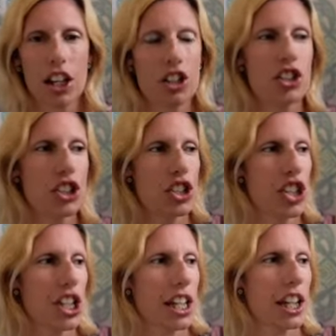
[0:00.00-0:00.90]
You should
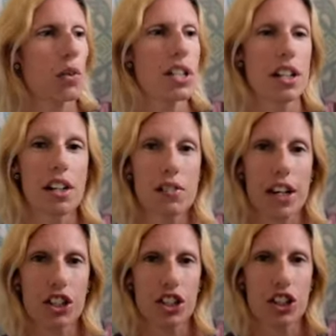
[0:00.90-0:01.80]
just think it was an
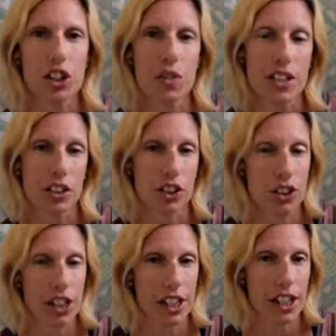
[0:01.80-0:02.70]
adventure. It was a
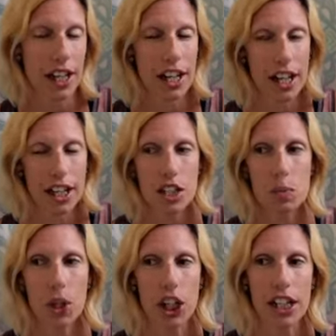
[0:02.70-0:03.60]
learning
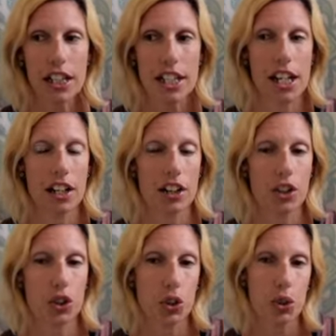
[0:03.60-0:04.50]
experience. It
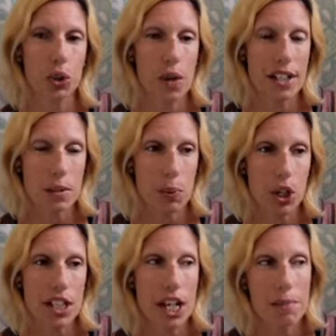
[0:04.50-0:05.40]
grew you as a
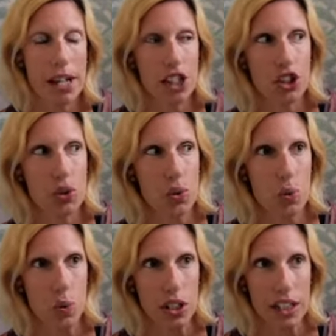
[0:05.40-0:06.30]
person. It made you
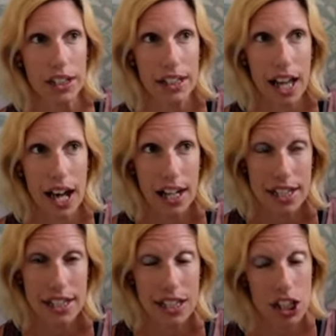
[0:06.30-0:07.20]

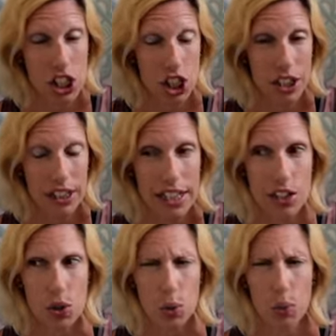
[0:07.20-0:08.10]
realize certain things
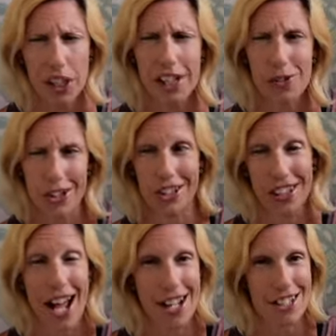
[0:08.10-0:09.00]
or
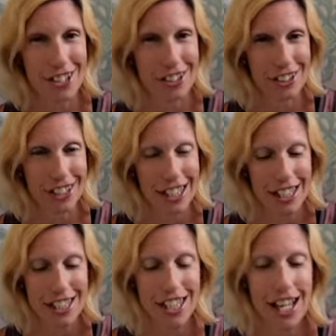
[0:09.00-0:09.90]
re-realize certain
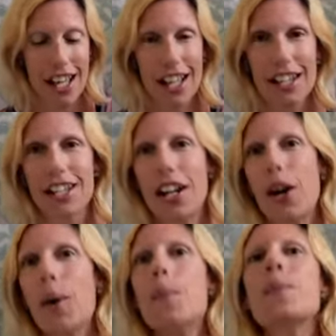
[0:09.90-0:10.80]
things, you
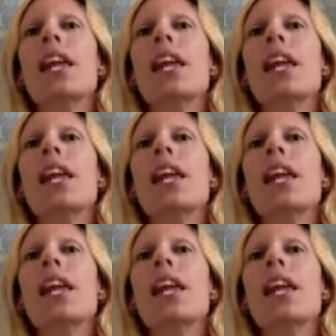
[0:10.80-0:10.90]
know.